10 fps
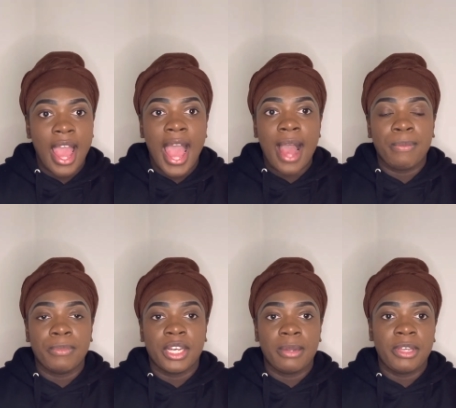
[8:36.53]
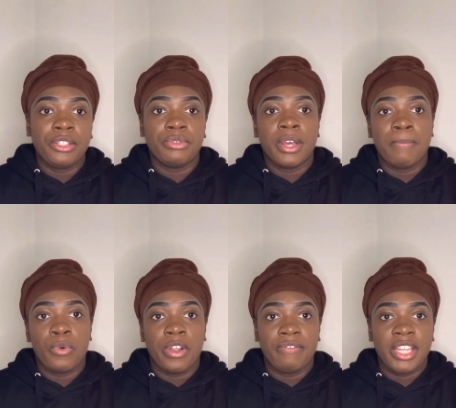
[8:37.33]
I'm going to be doing
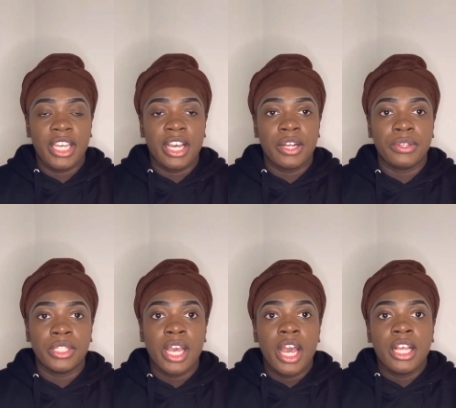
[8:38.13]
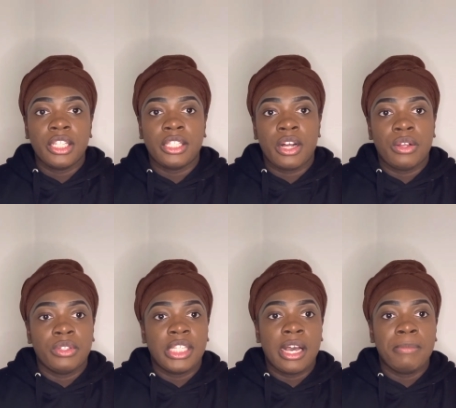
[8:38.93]
more videos. So
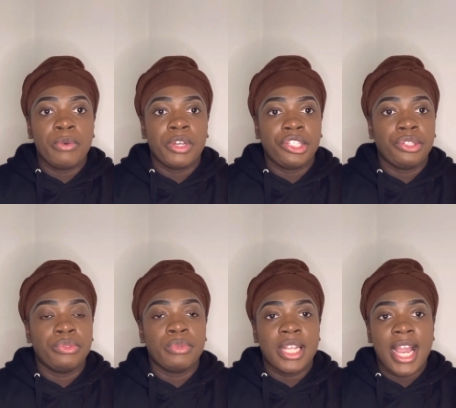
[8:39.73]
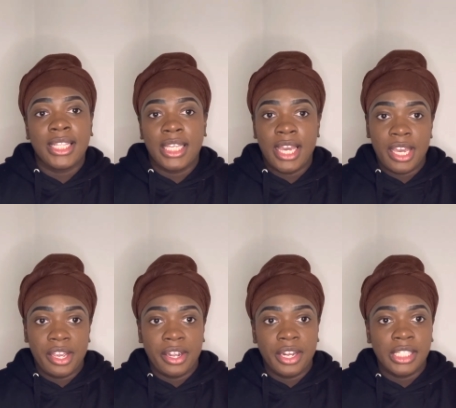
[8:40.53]
tell me what you would like to
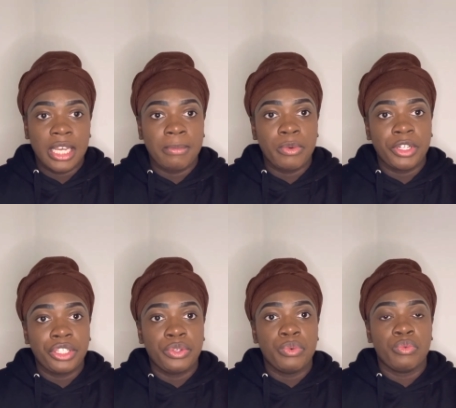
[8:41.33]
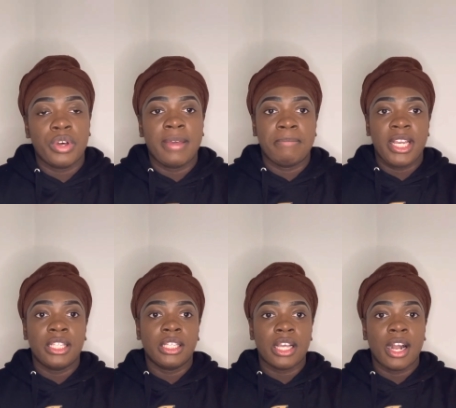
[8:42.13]
hear. Tell me what you want me
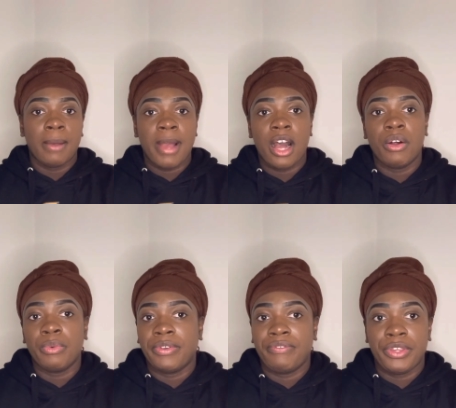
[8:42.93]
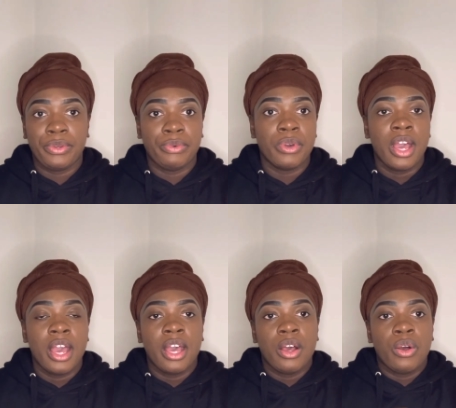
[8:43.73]
to talk about, review,
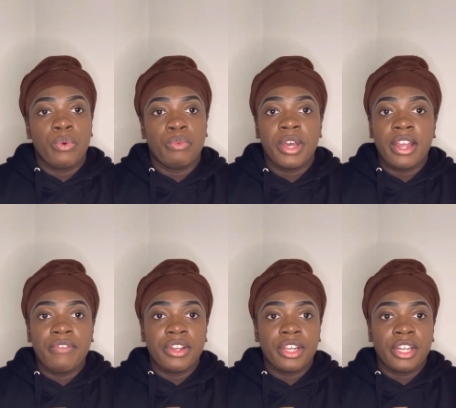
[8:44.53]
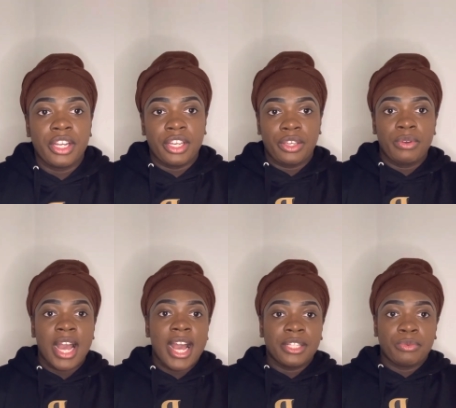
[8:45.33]
whatever you
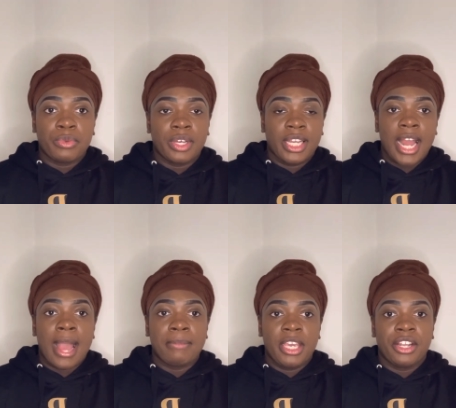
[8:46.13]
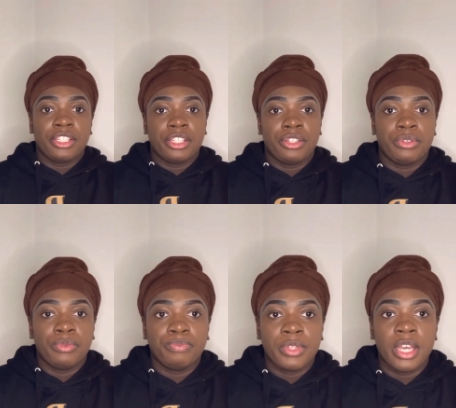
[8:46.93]
guys want, I'm here to do.
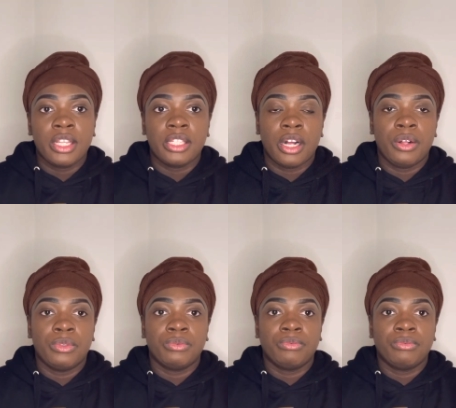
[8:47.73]
So